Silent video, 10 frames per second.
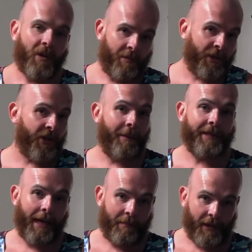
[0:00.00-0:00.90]
Please
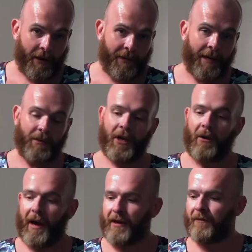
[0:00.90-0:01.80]
comment down below and let me
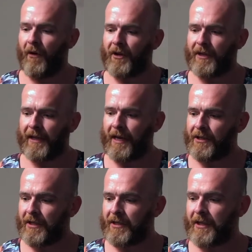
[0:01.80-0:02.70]
know how you're finding the
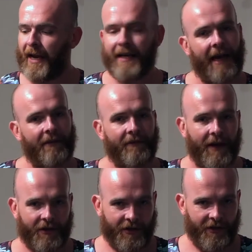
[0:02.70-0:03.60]
lessons and how
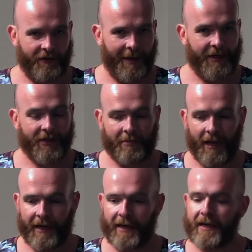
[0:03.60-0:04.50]
fast you've managed to
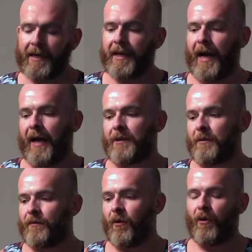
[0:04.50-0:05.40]
play it. As
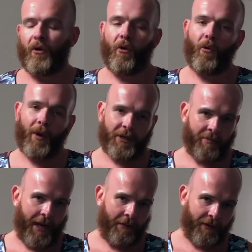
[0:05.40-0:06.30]
before, always
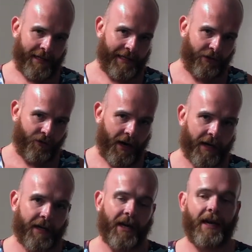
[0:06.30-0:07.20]
play with the click
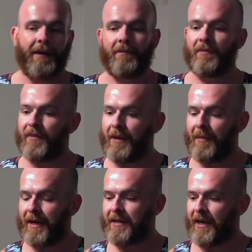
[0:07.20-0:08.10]
track. It
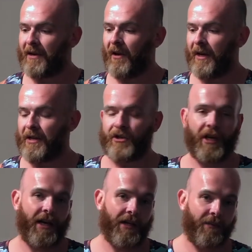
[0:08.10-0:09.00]
makes it a lot
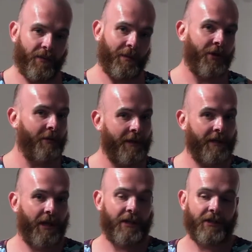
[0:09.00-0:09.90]
easier, especially when
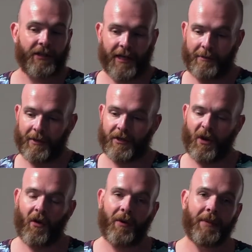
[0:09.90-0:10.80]
you're learning to keep in
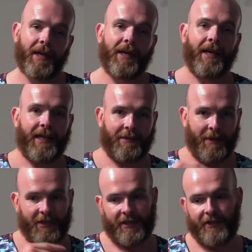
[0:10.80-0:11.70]
time, and
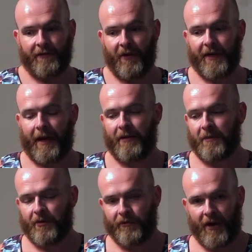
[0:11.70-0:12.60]
especially to find out
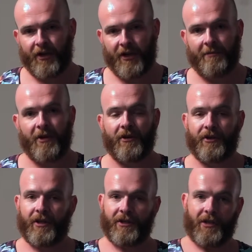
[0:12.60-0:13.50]
your progression,
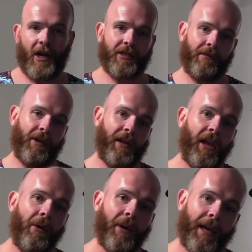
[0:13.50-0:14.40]
because you can start off at a
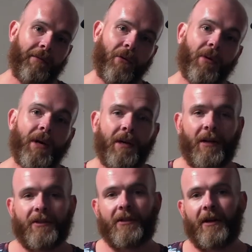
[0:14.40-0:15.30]
lower level
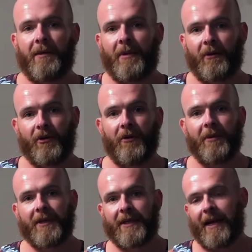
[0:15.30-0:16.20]
and slowly build up
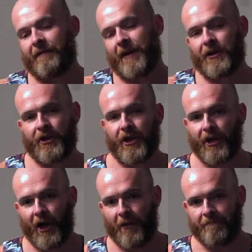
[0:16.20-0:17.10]
and see how fast you can go.